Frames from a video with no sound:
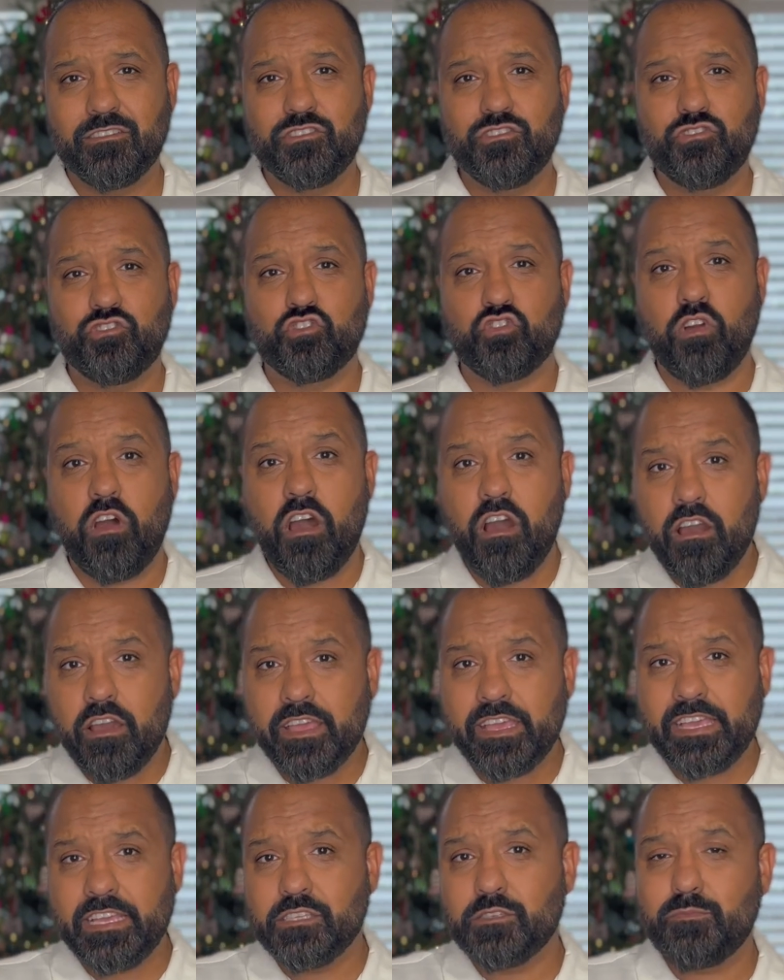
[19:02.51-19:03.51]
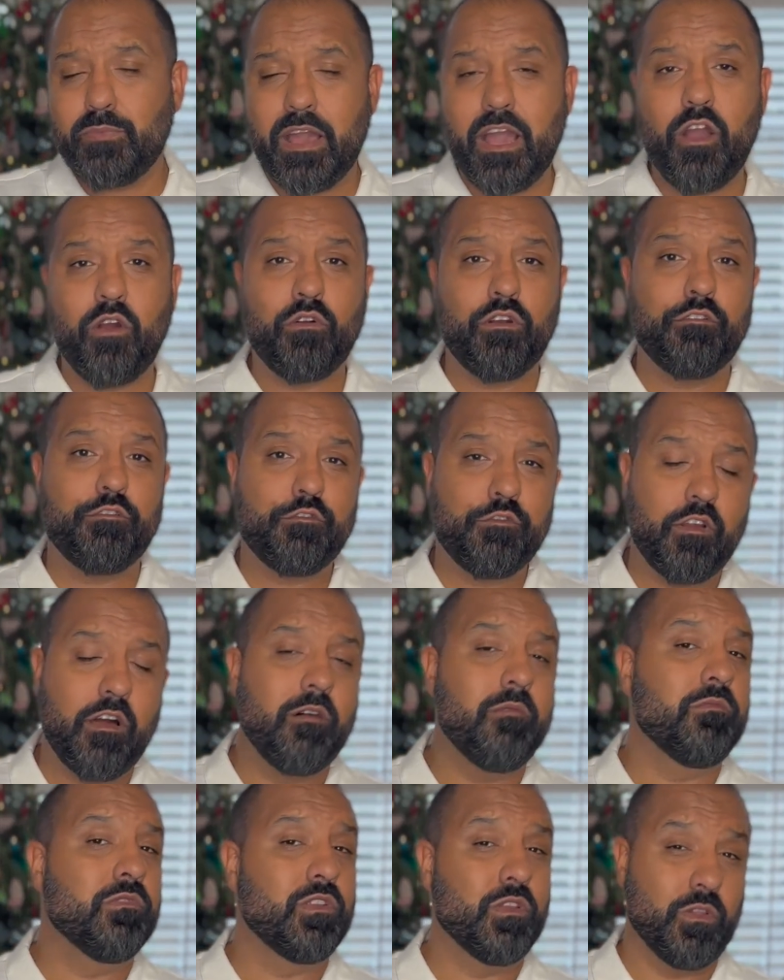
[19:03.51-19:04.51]
drawing his power
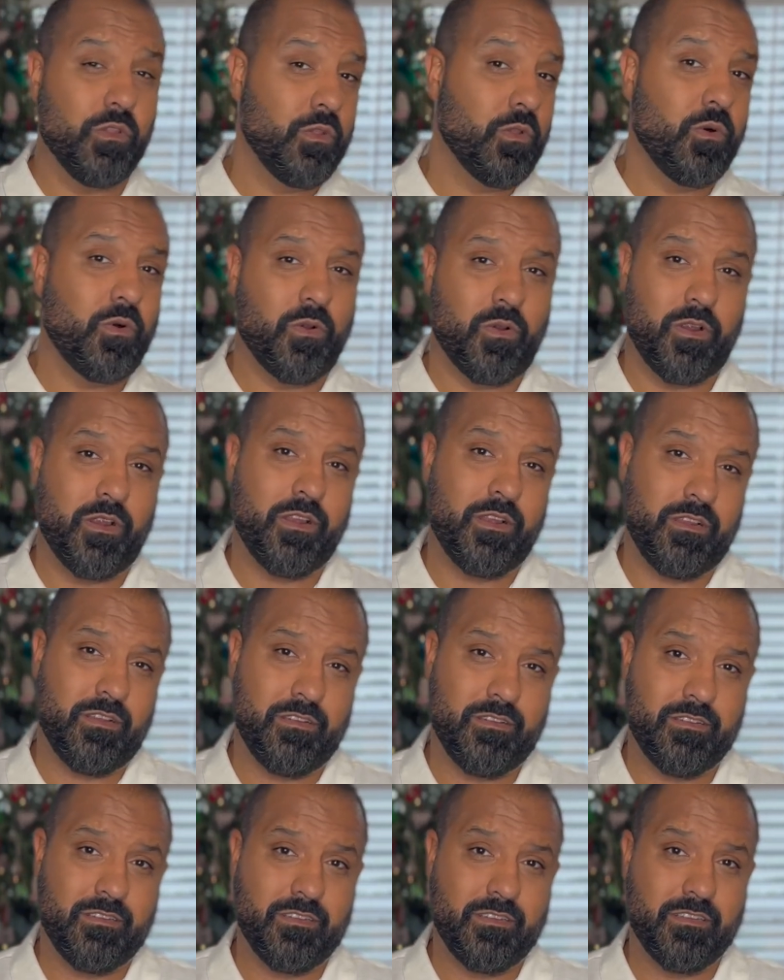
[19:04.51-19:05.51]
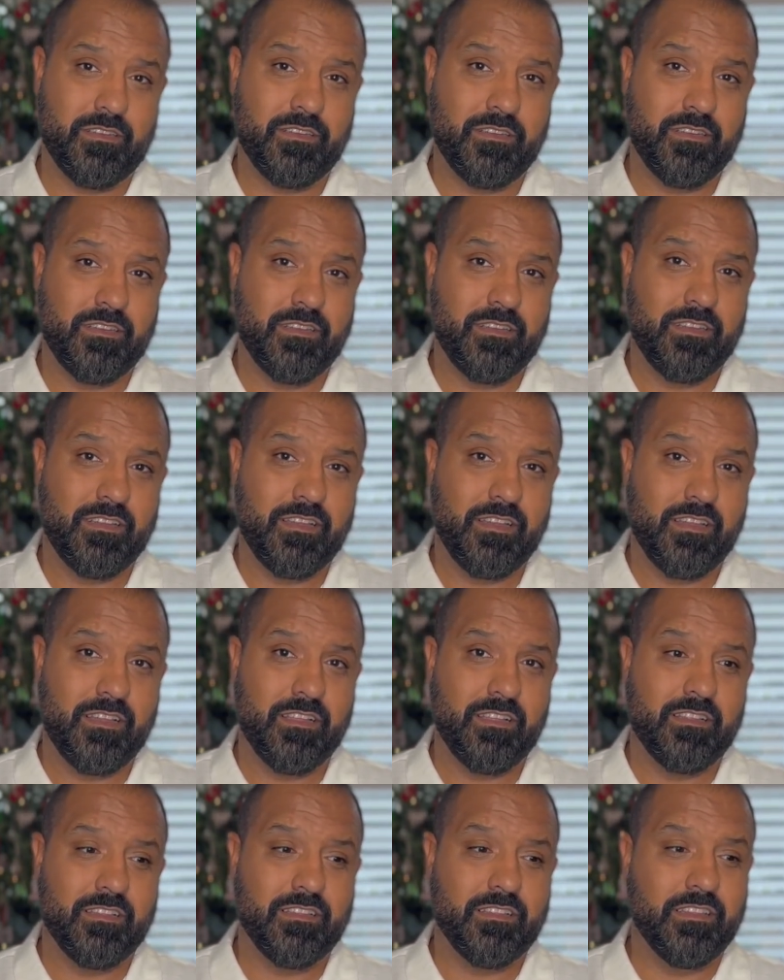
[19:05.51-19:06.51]
from the Lord,
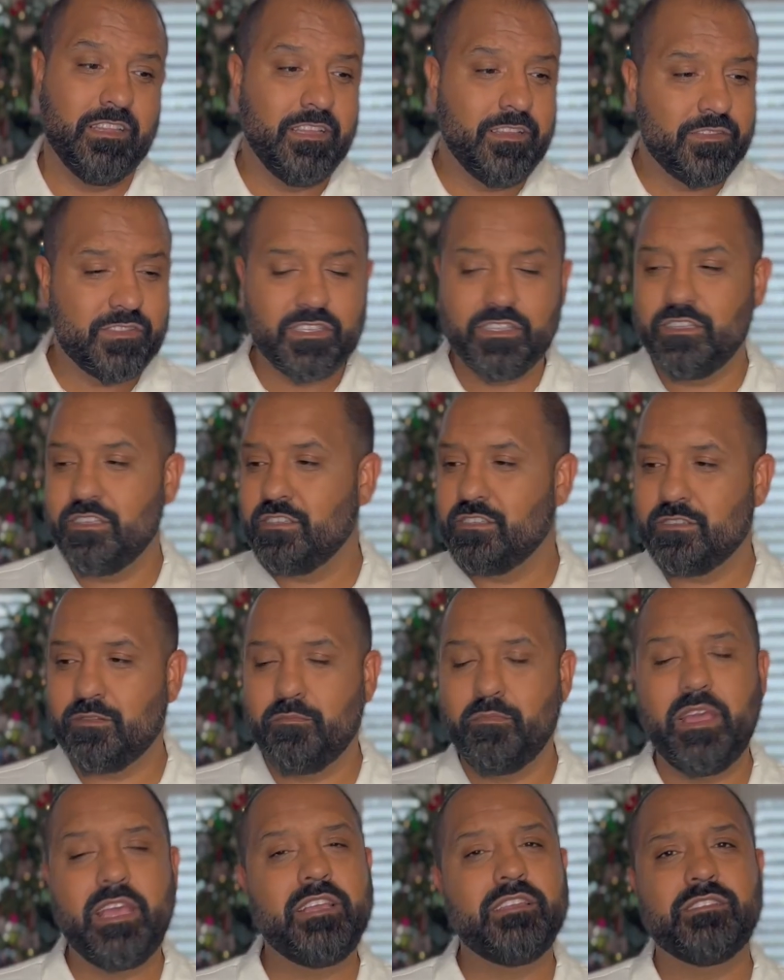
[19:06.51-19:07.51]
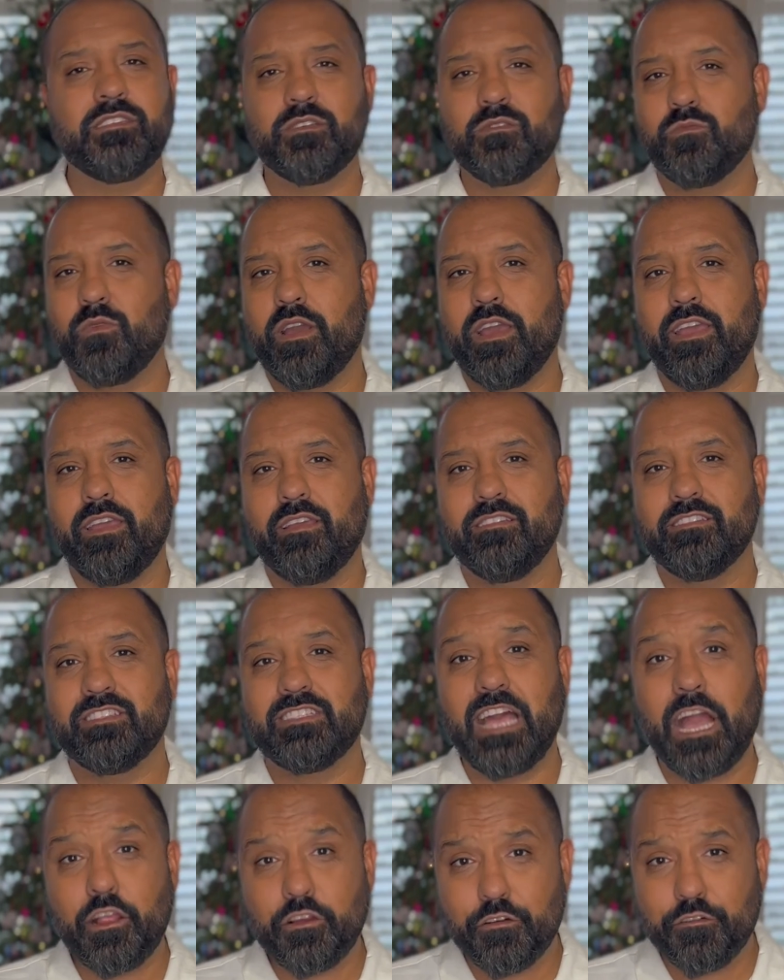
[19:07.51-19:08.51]
lives in this amazing way,
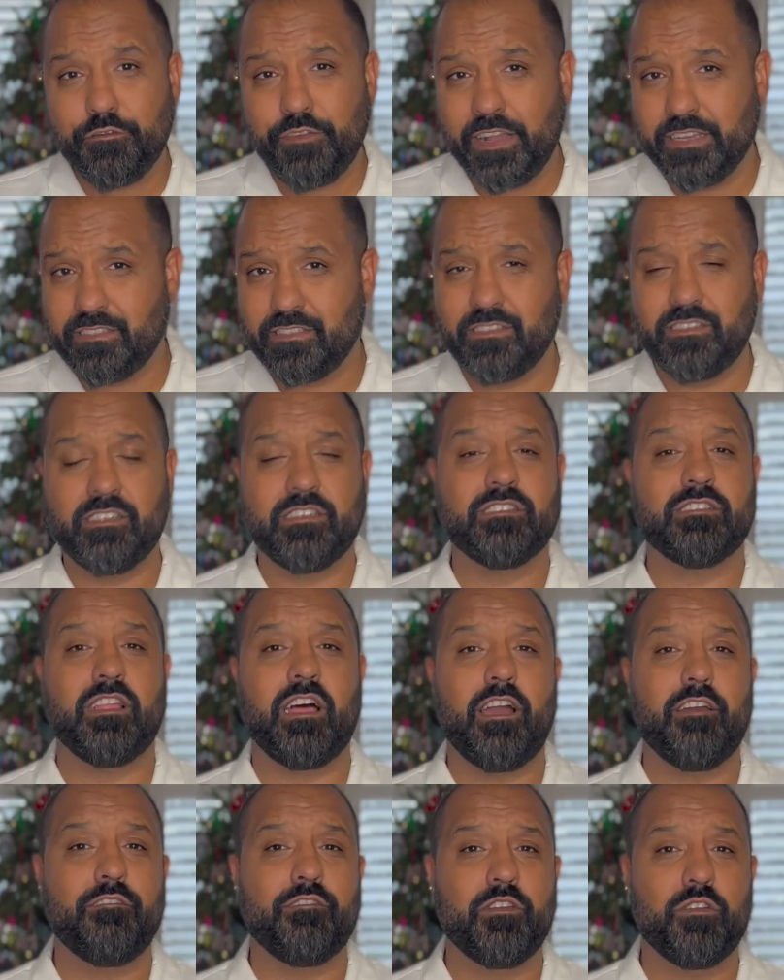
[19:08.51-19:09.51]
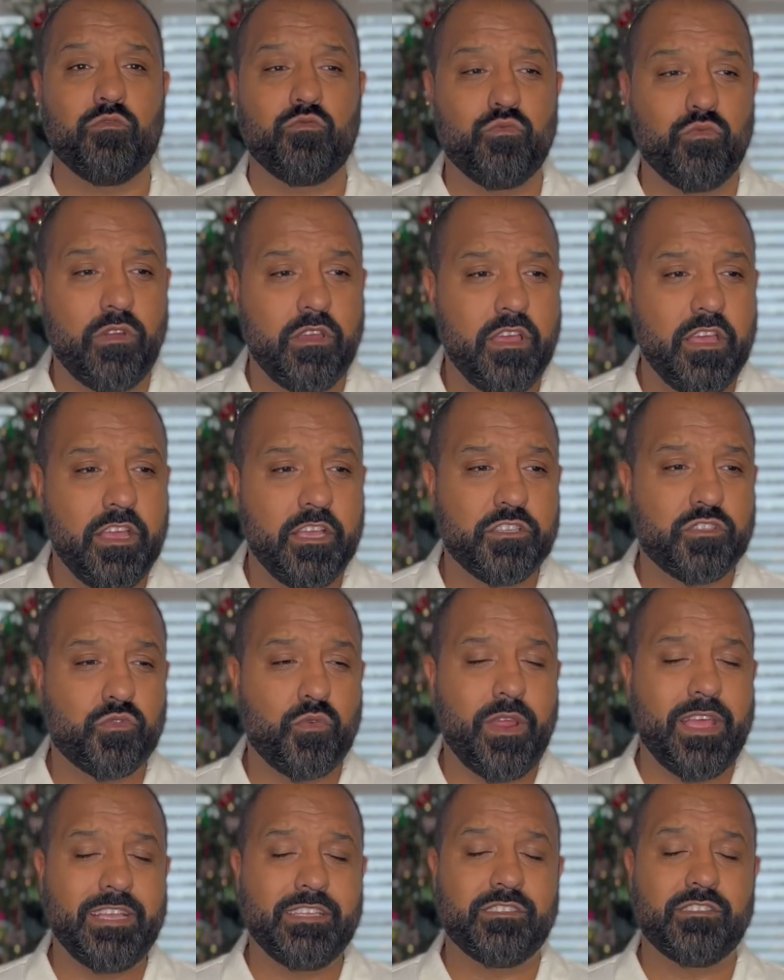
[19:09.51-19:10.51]
sacrifices his life, and is
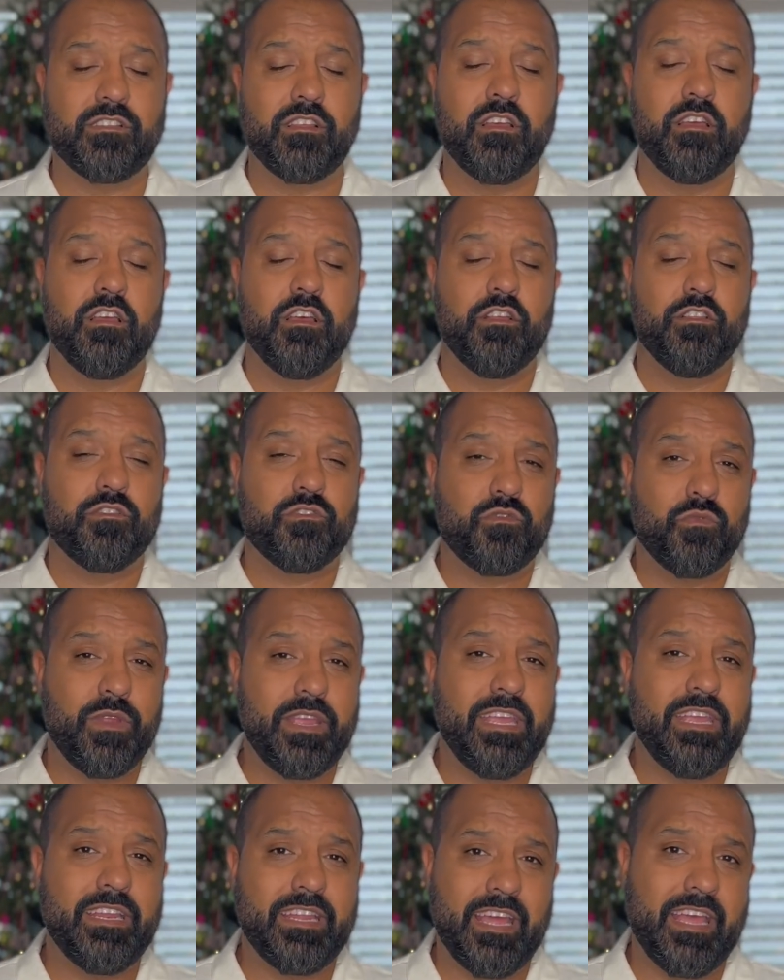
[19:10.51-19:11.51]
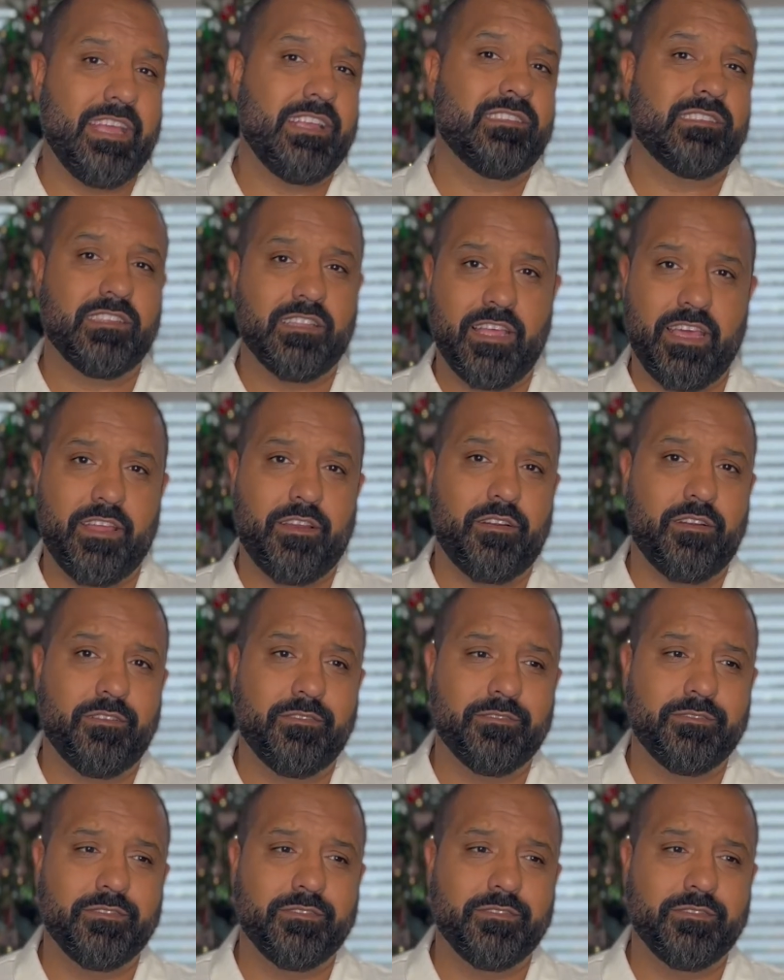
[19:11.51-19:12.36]
raised 3 days later.